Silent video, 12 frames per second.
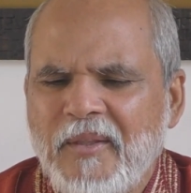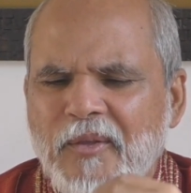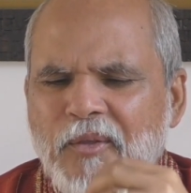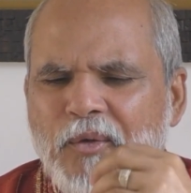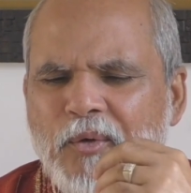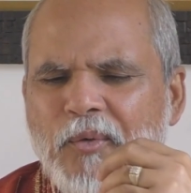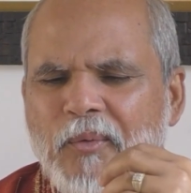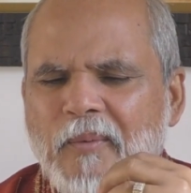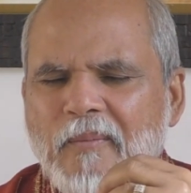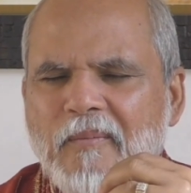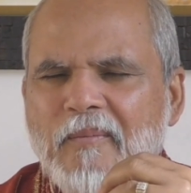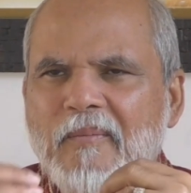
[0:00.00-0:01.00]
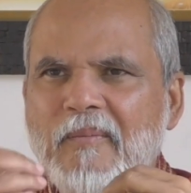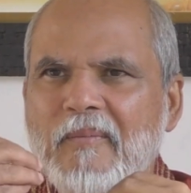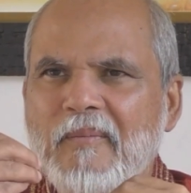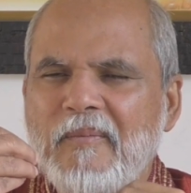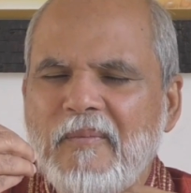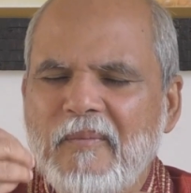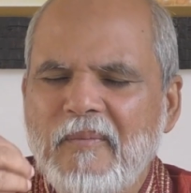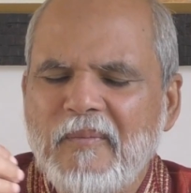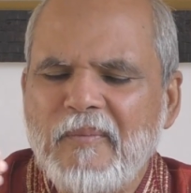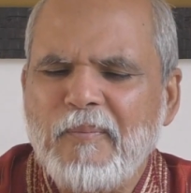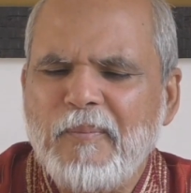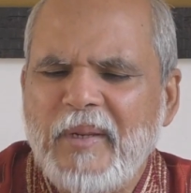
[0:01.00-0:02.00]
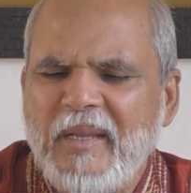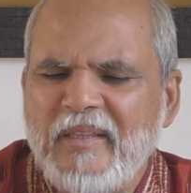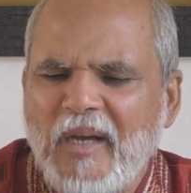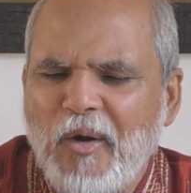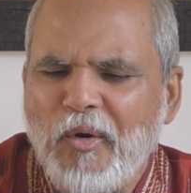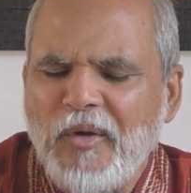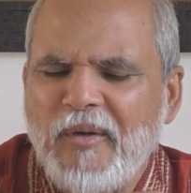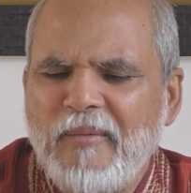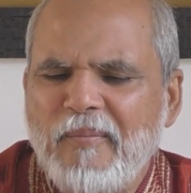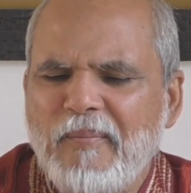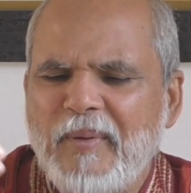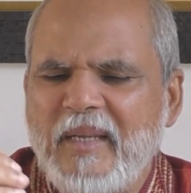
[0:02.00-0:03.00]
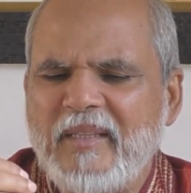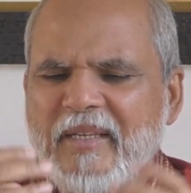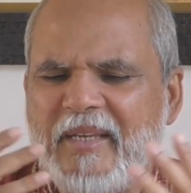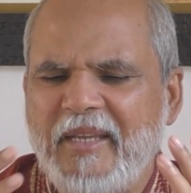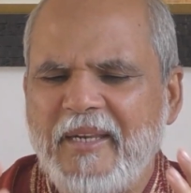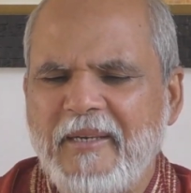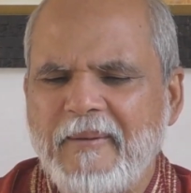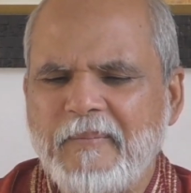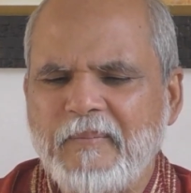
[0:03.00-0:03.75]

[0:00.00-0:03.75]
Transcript: You breathe out, breathe in.